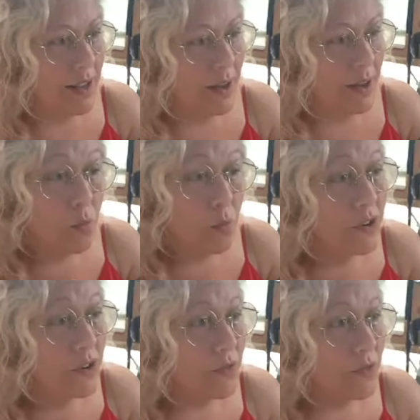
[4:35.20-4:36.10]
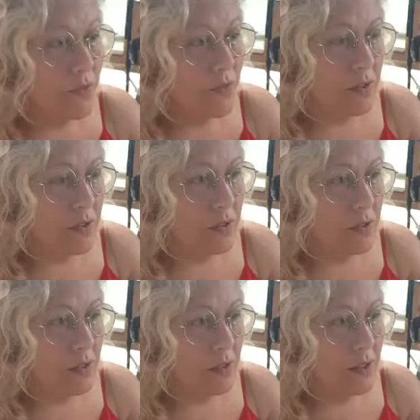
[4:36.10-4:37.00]
a wonderful
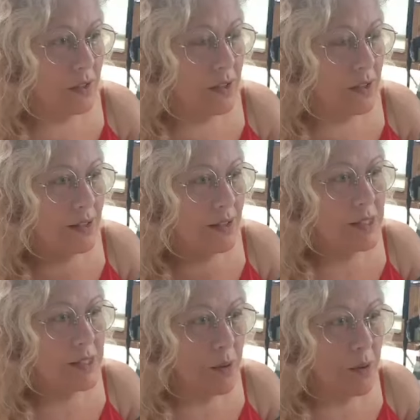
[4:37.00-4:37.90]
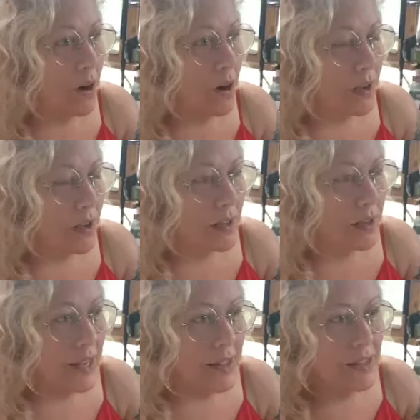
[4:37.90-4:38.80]
spark
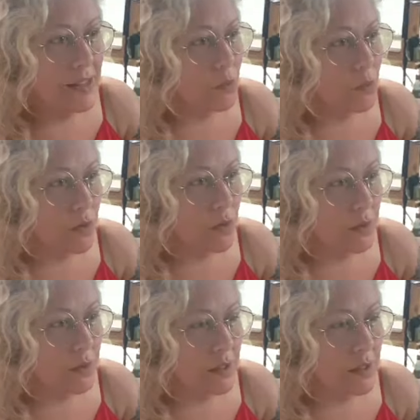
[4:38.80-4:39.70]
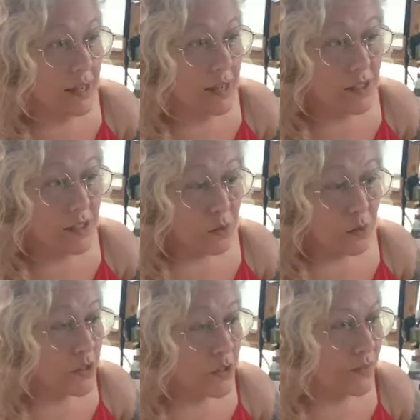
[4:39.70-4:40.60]
in this world, and
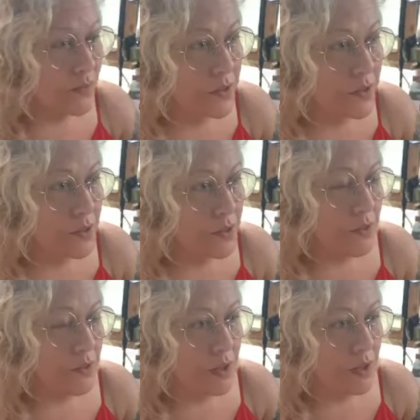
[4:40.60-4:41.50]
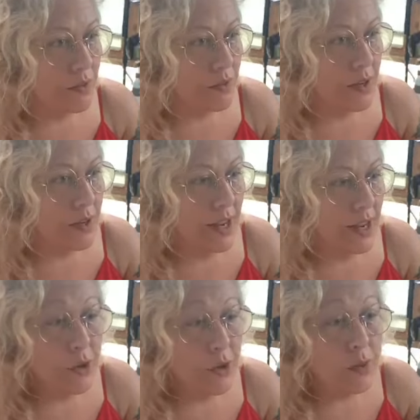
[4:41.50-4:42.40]
source flows through you. And
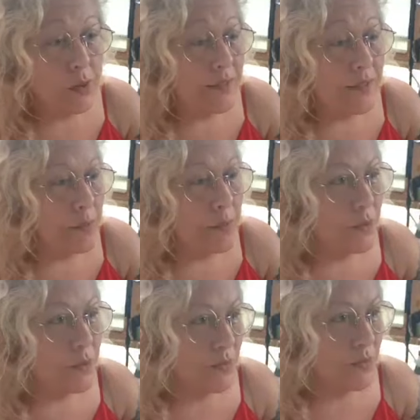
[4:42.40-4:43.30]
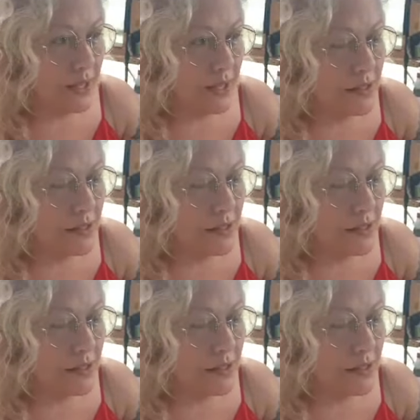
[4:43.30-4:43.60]
you live and move in